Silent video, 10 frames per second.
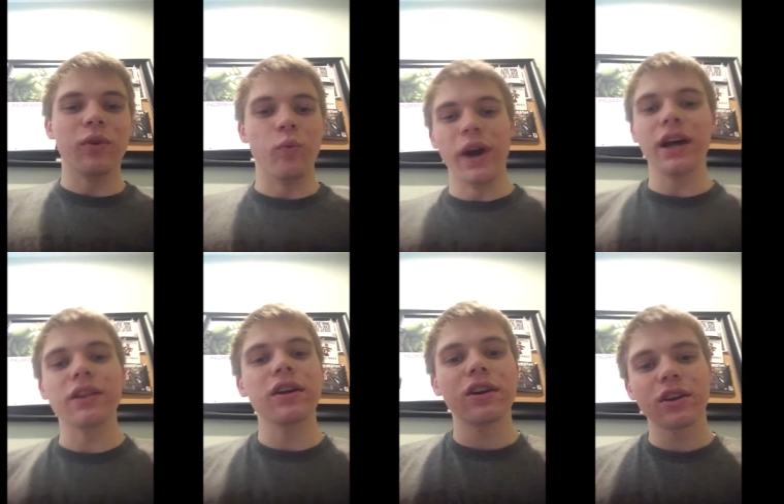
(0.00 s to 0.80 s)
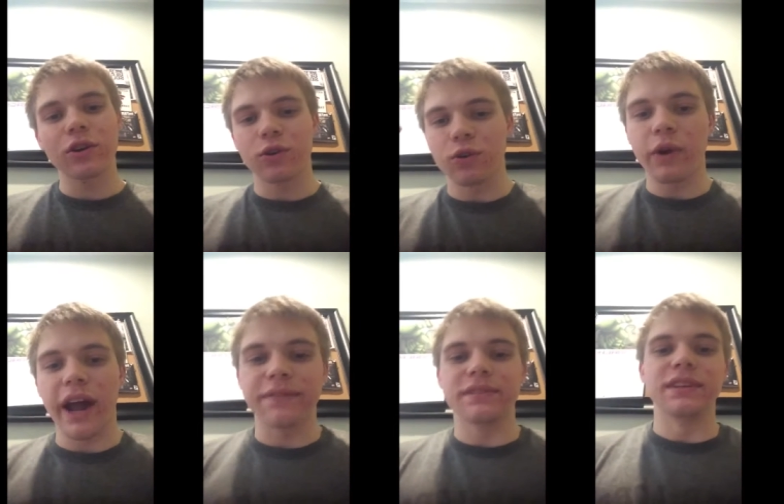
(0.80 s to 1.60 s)

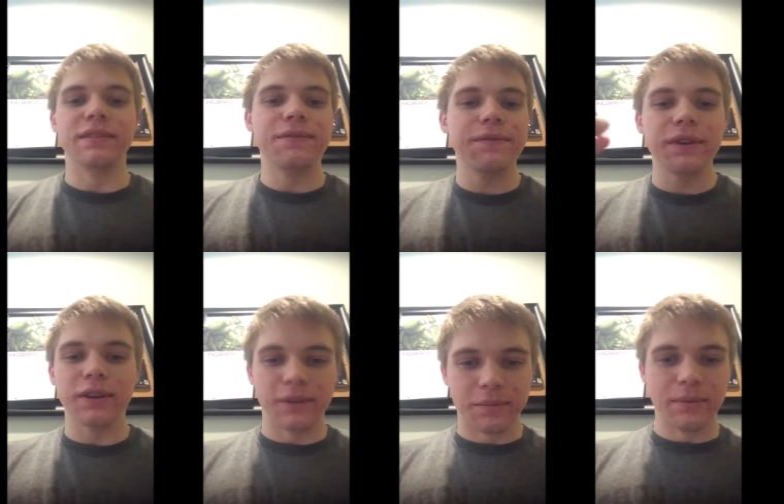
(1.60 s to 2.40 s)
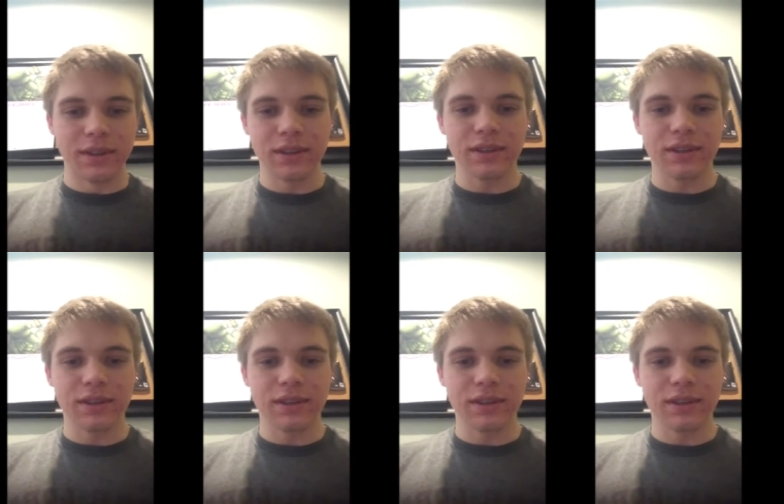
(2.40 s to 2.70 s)
well-crafted film.